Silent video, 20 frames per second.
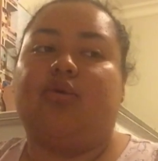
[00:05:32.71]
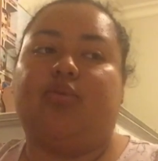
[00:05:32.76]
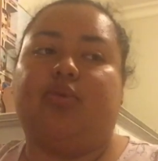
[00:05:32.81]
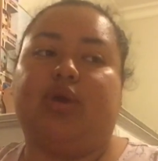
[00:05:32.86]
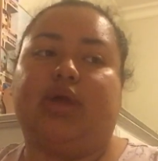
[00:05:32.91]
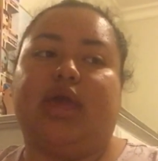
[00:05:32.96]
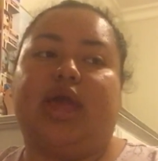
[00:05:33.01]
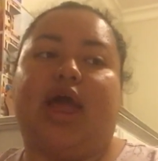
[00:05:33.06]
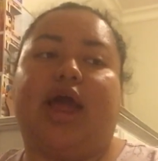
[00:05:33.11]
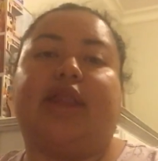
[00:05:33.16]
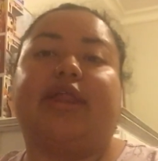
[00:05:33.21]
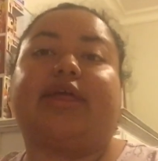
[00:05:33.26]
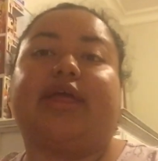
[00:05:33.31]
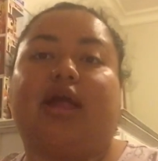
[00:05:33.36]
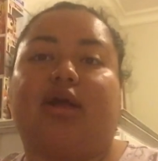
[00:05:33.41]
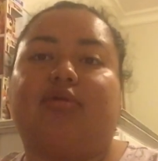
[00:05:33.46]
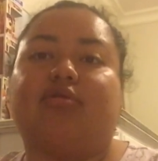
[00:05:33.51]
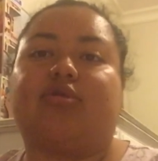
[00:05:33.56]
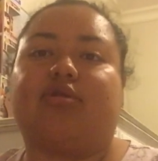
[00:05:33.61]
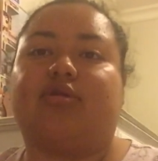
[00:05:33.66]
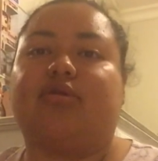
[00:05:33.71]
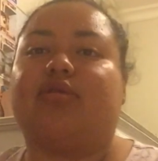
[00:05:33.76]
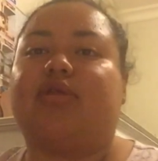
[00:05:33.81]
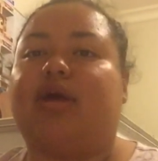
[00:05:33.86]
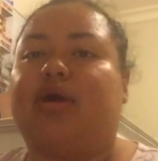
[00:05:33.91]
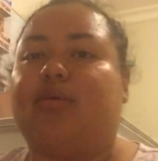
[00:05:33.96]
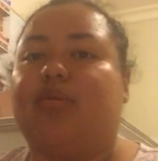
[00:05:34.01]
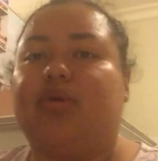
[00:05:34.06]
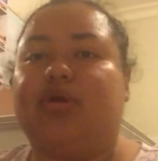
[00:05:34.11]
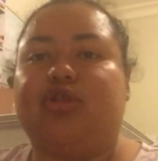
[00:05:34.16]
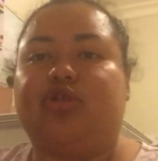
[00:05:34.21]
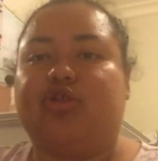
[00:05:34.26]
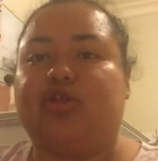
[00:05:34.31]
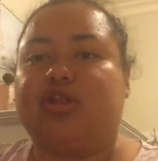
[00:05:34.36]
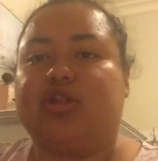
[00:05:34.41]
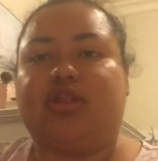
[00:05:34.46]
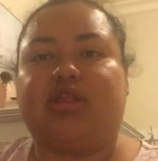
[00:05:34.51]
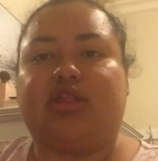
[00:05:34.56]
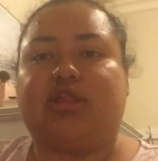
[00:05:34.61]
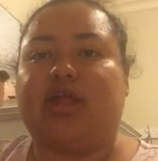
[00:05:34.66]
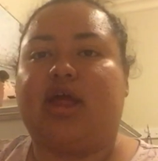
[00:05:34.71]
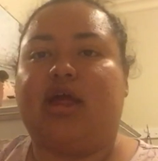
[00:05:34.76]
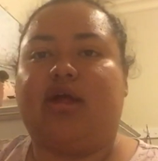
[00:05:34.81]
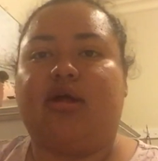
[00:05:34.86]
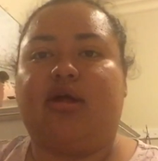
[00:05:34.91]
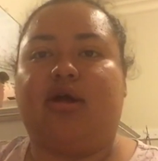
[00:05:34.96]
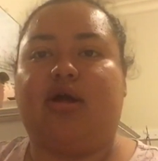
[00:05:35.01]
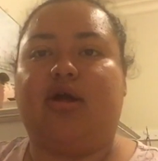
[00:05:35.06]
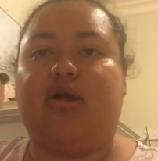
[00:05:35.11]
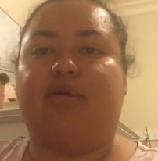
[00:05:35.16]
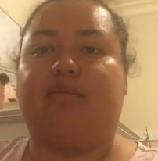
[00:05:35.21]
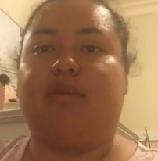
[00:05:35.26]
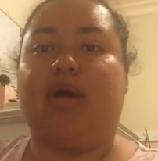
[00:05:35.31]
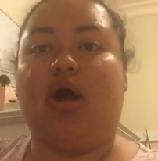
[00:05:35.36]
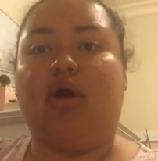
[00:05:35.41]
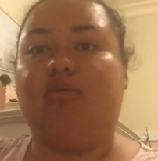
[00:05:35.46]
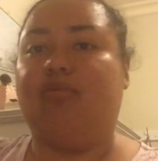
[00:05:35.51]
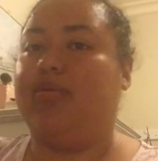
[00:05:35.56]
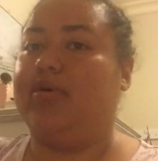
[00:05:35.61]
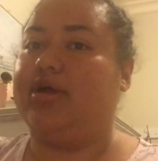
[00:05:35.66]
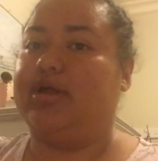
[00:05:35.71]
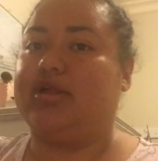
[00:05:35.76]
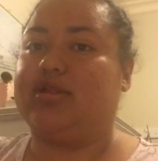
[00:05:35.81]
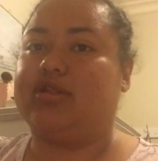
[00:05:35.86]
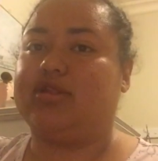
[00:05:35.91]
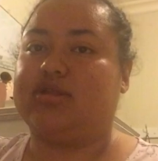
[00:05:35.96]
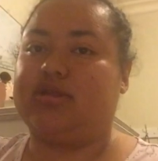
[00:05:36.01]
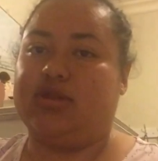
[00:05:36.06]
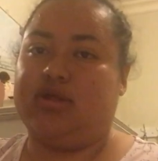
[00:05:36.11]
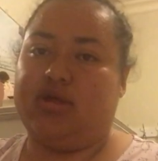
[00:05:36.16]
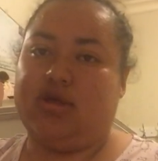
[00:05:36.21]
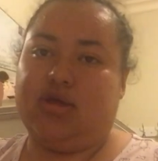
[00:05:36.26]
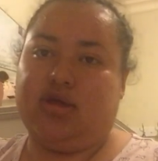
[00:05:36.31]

we had a counselor that would just um, help us